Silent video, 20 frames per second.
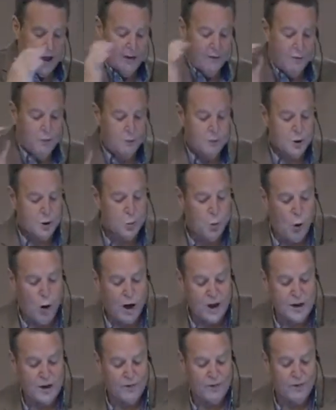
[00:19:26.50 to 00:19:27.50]
whatever was
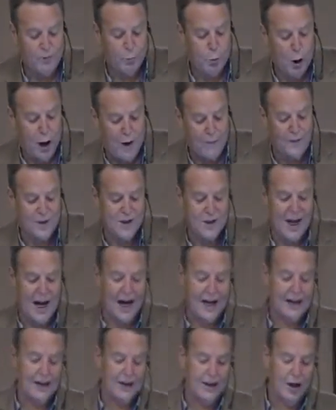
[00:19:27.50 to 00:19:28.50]

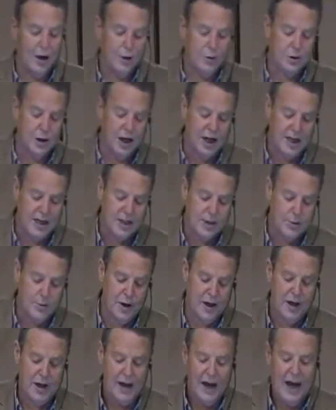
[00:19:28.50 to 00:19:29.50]
prophesied in the Old
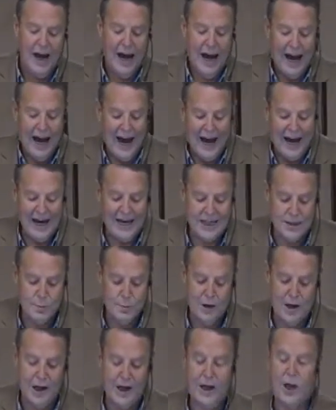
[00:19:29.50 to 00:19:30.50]
Testament
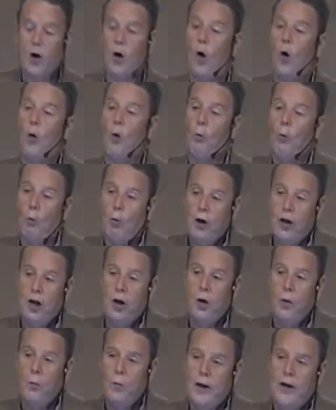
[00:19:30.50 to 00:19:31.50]
has been or
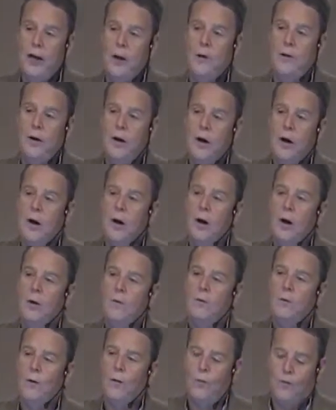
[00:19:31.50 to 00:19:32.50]
will be
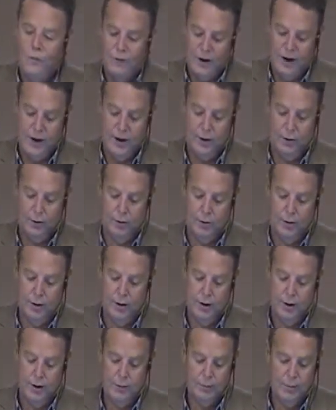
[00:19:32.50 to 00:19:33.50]

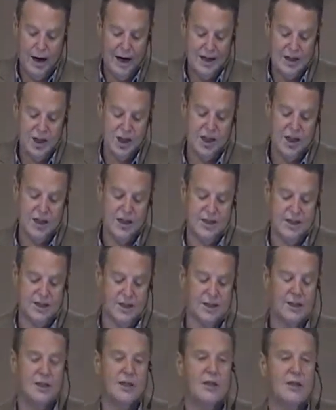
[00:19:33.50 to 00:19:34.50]
fulfilled by
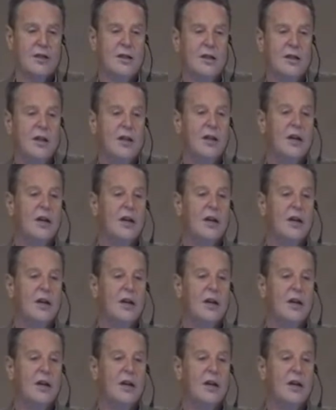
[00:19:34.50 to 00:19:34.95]
Jesus